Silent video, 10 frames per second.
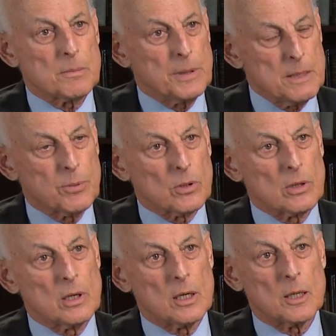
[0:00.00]

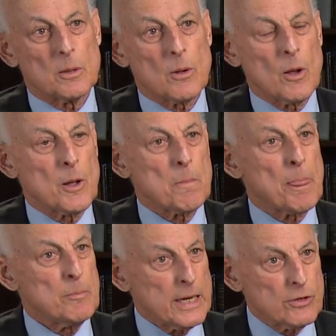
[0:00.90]
people on
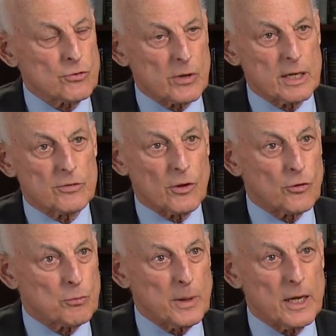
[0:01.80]
Main Street, so to
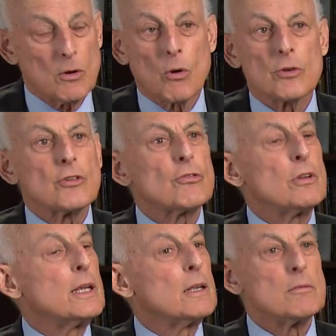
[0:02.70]
speak, or just
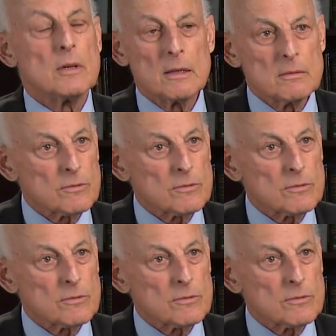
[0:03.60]
in